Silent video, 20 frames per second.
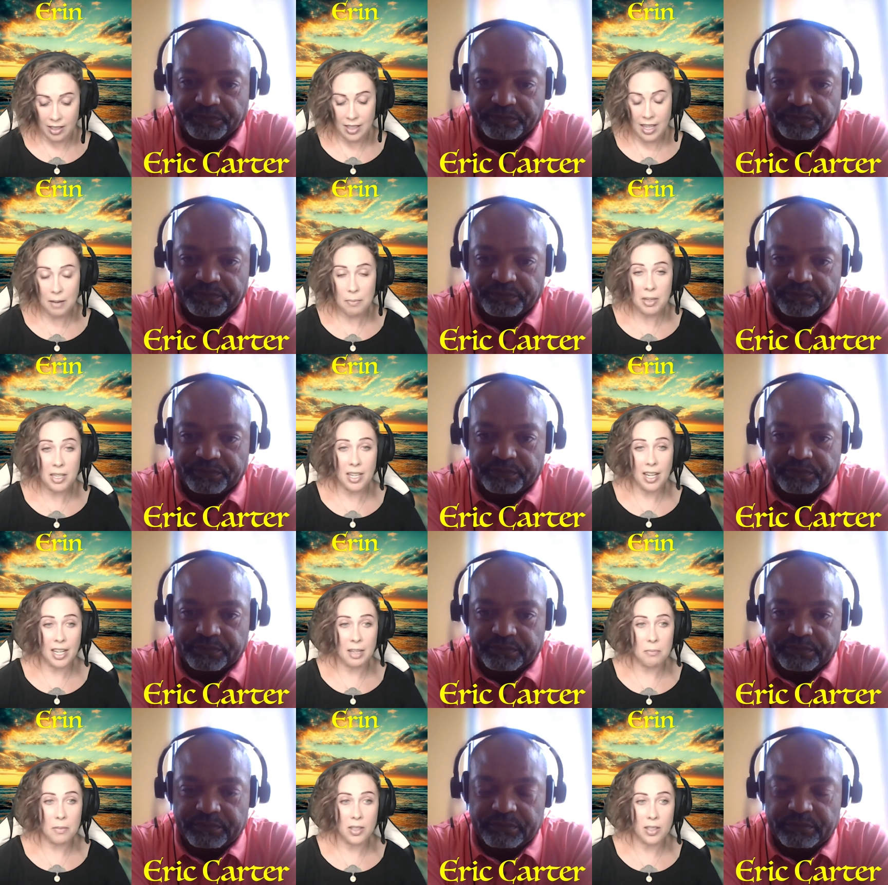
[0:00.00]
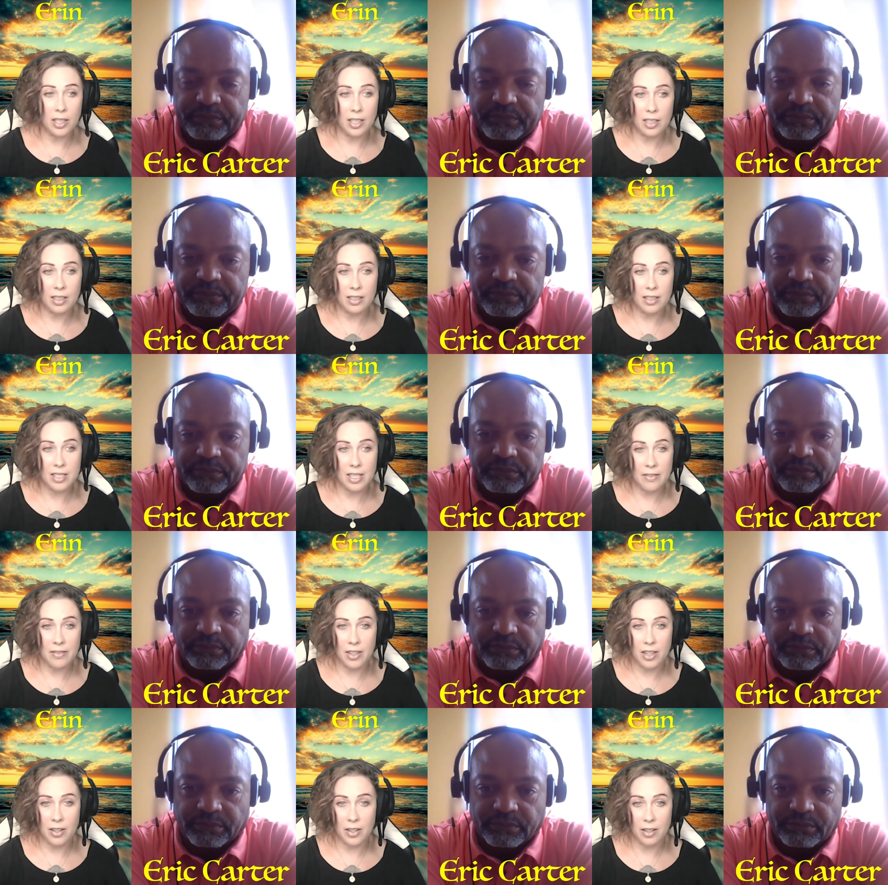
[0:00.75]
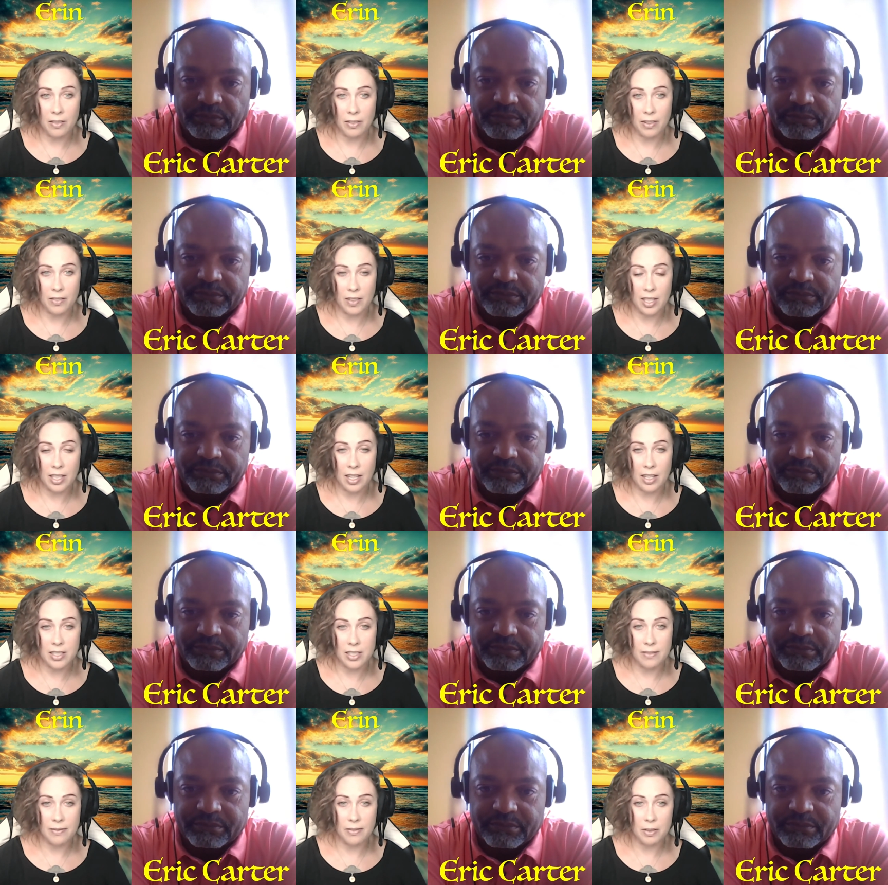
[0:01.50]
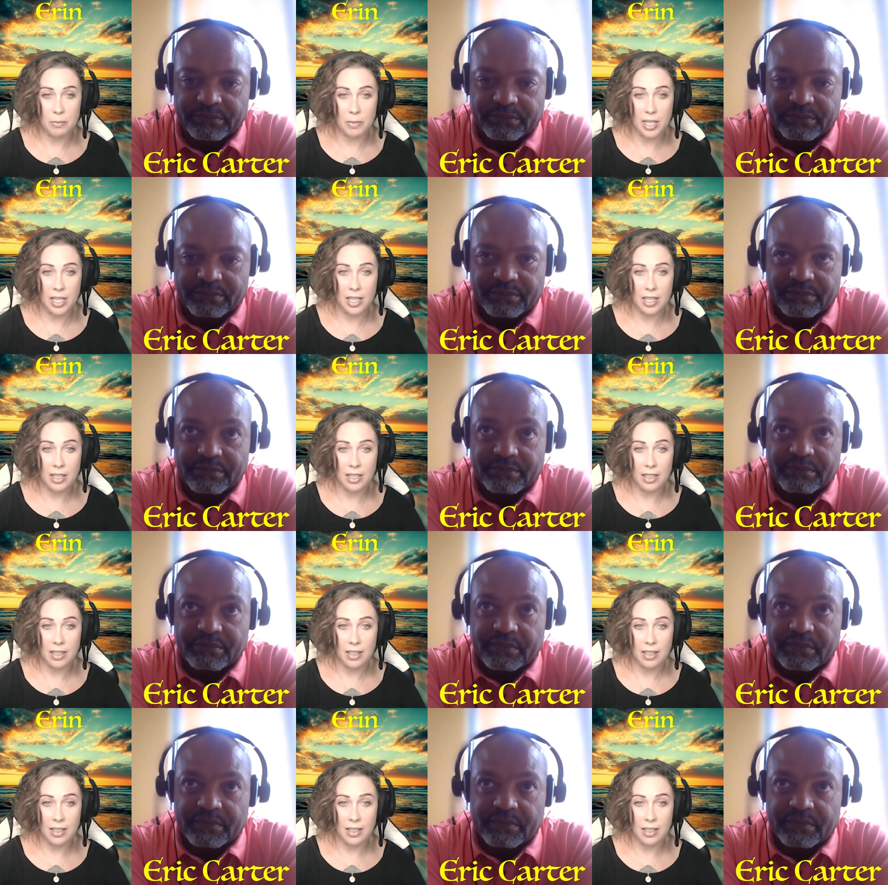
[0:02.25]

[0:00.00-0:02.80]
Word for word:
Speaker 1: That'd be 9,750,000 for me.